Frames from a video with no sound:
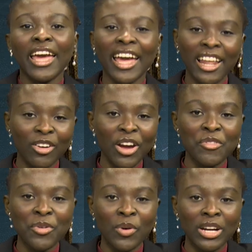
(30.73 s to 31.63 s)
Hello
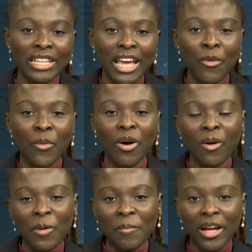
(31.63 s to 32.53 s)
everyone and
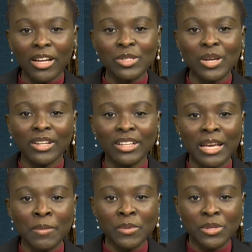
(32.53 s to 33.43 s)
welcome back to another
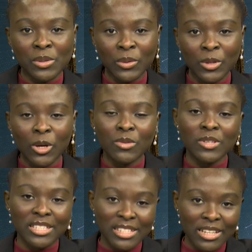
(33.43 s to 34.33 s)
episode of
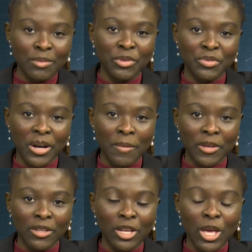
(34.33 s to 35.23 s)
Sustainable
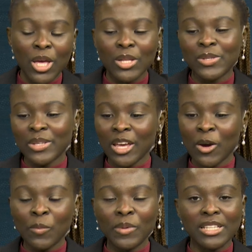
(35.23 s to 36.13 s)
Farming. Today
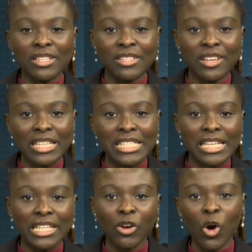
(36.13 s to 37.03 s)
we'll be
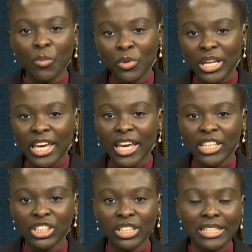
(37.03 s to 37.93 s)
discussing
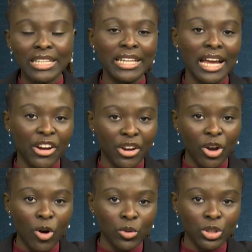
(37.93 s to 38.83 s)
communication in
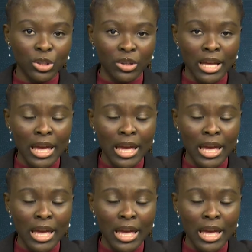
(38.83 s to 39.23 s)
agriculture,